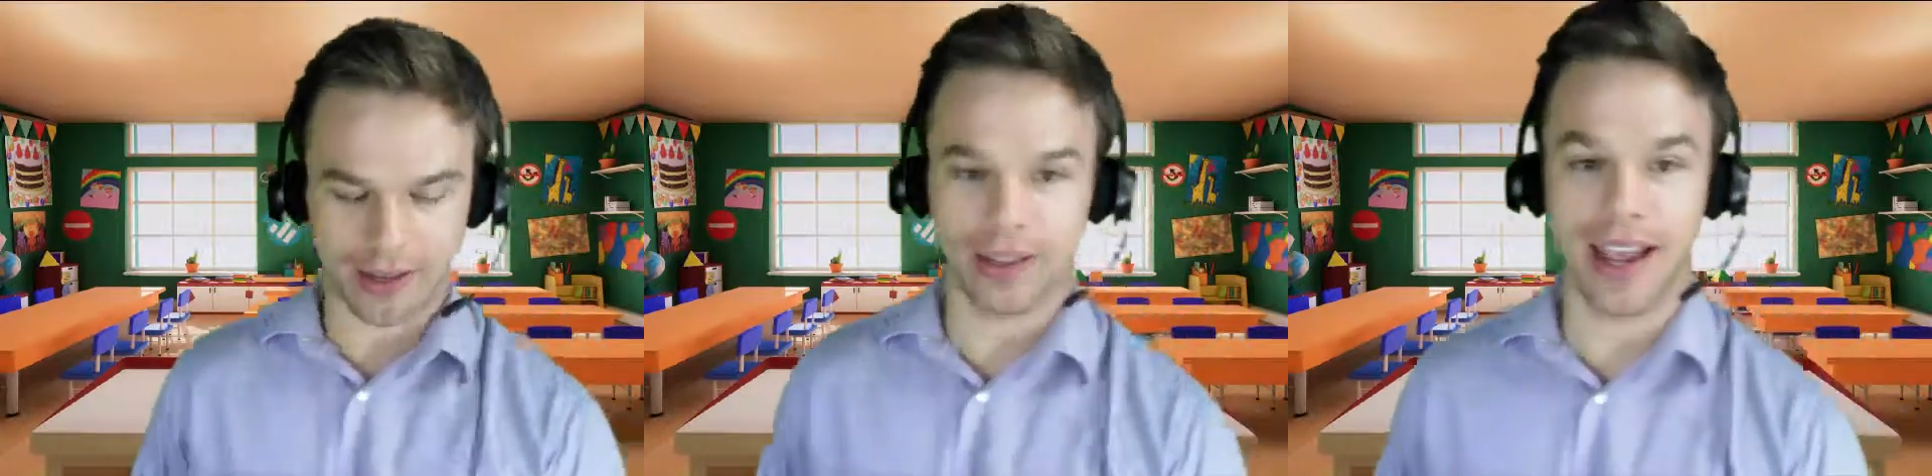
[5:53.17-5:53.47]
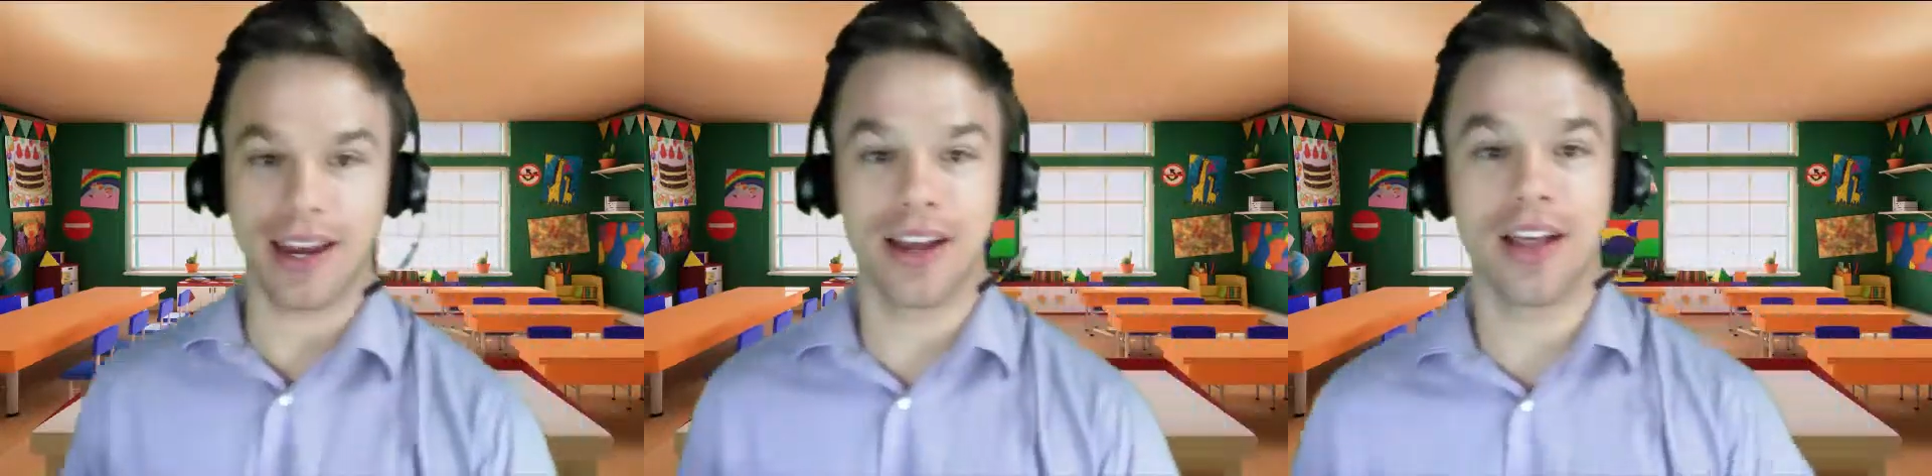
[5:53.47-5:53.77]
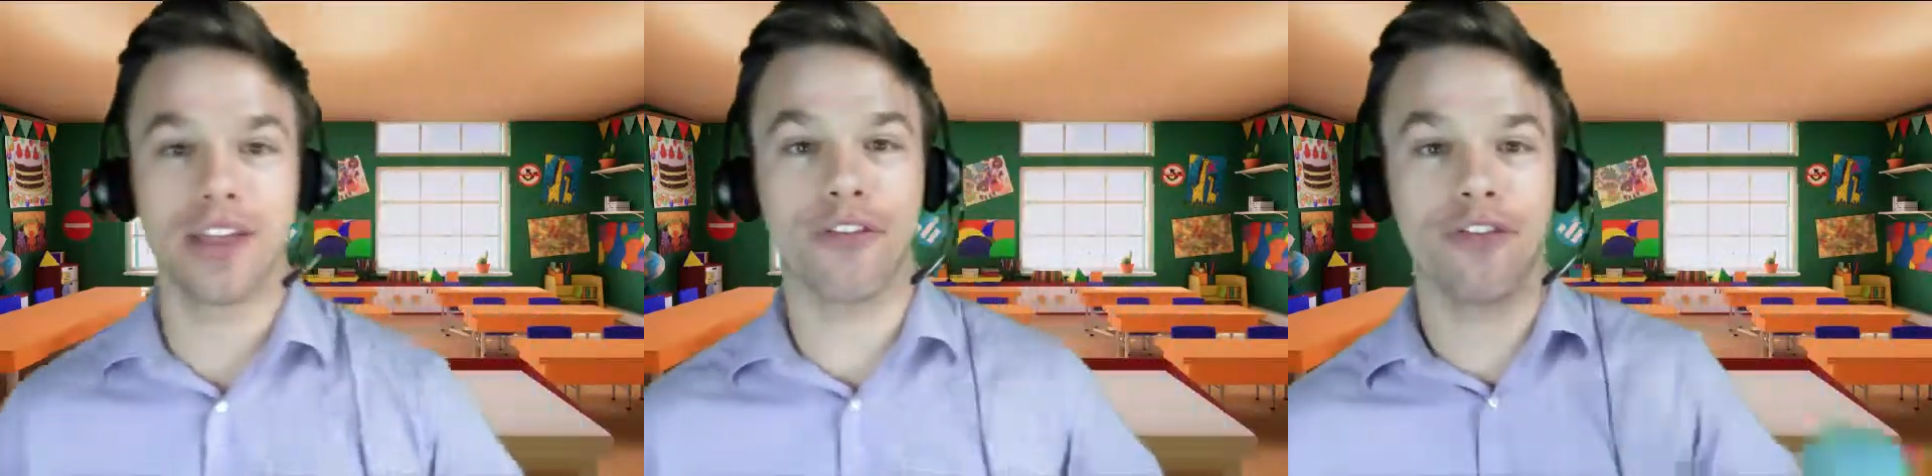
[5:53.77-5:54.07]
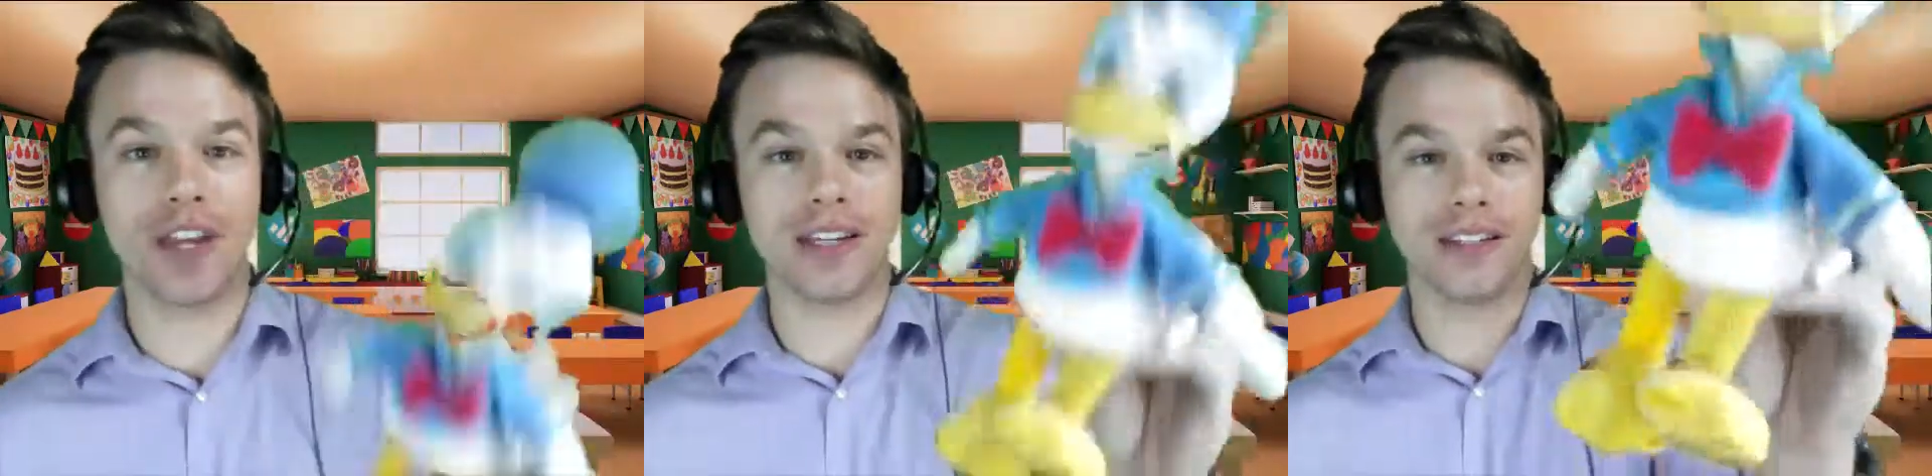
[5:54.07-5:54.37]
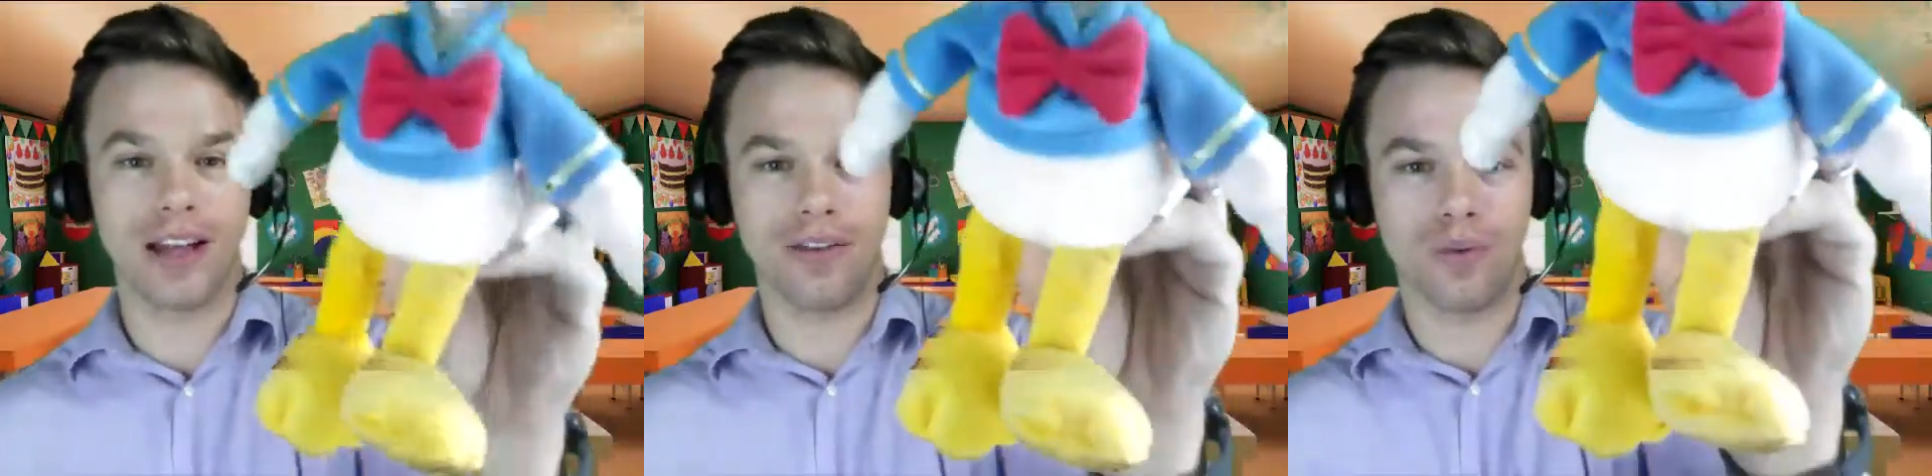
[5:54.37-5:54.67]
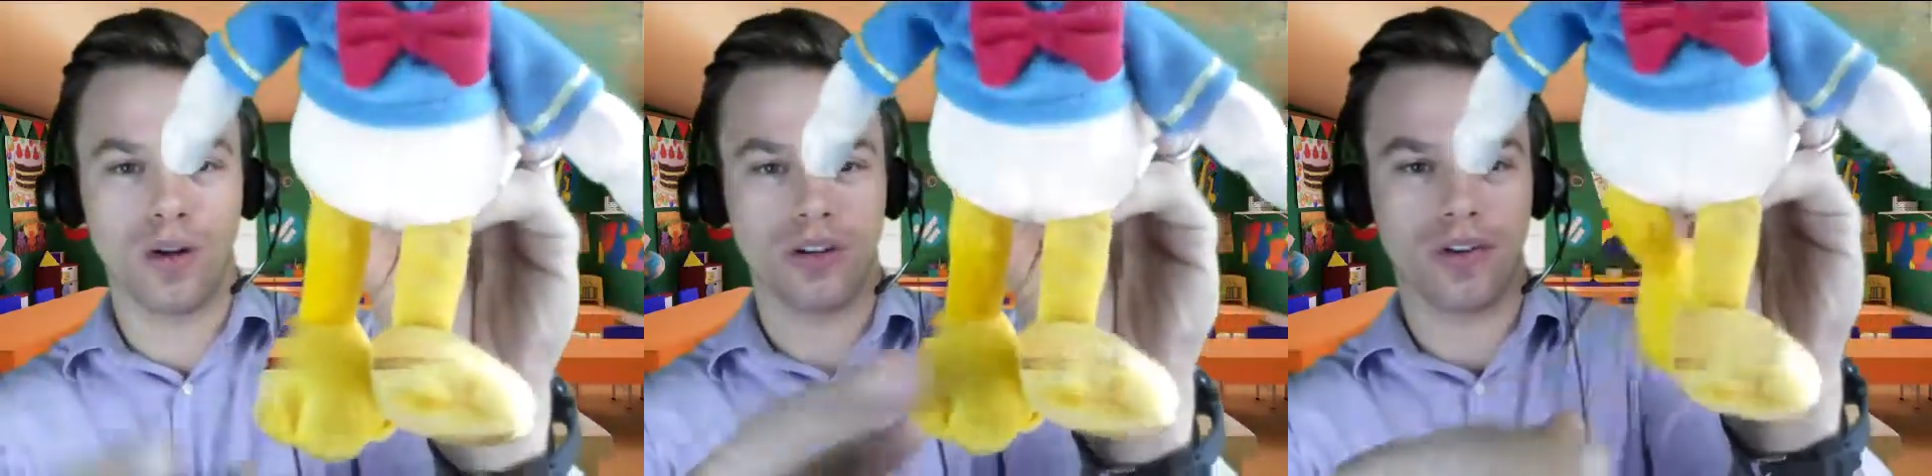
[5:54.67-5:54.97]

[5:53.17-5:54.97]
like the feet of one of